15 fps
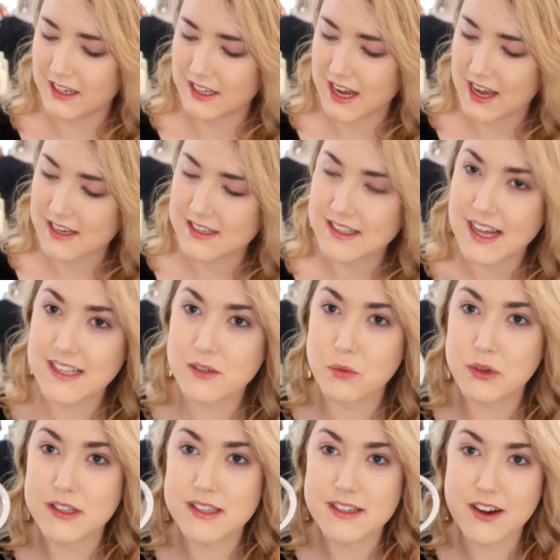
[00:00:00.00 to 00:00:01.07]
Yes, that's
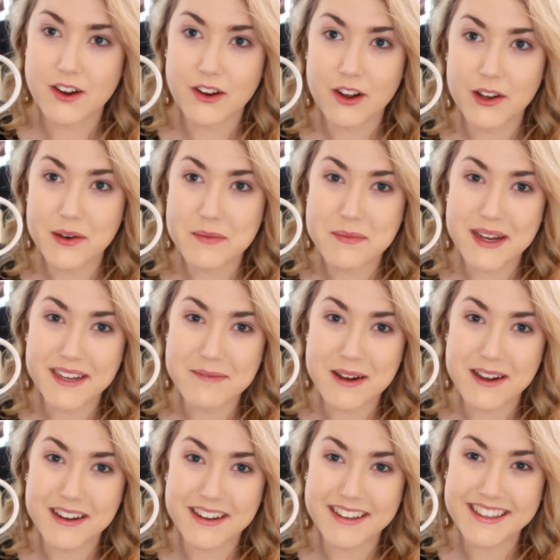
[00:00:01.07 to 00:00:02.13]
Woodstock on my
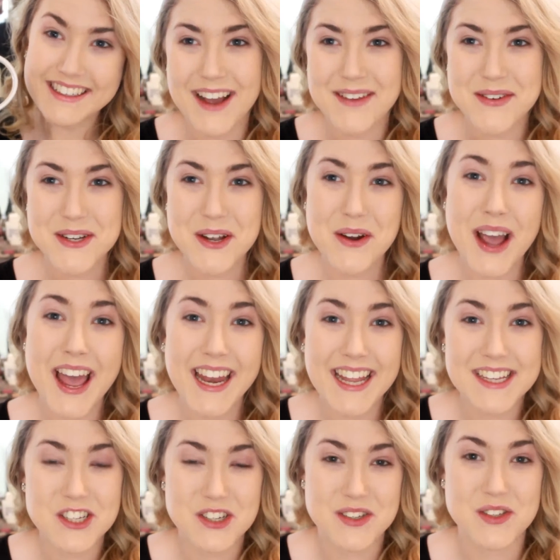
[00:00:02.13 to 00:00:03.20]
mug. I'm gonna go ahead
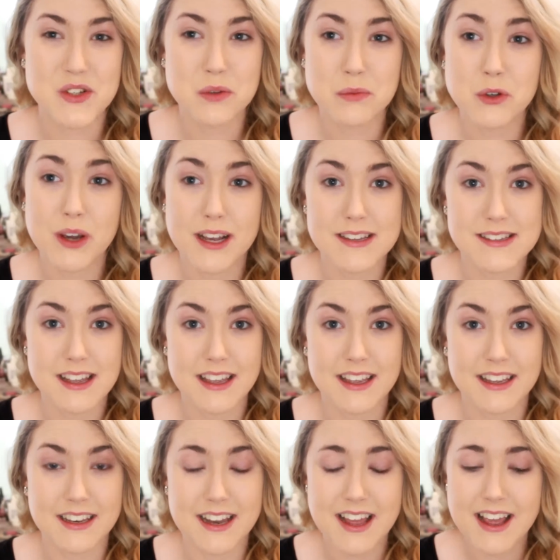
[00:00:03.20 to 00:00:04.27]
and just zoom you guys
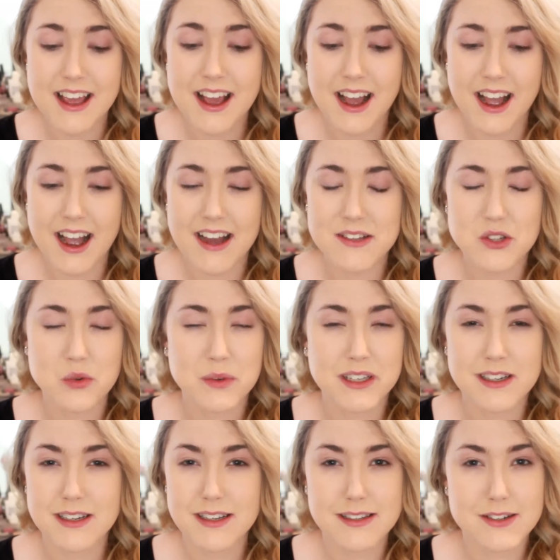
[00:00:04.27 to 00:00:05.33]
in so we
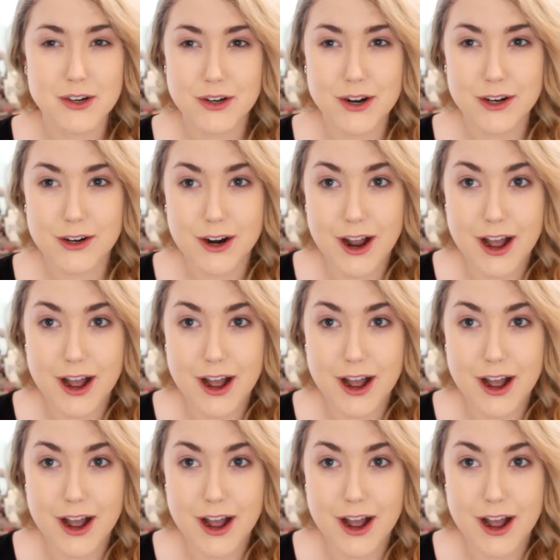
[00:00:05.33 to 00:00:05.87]
can get started on our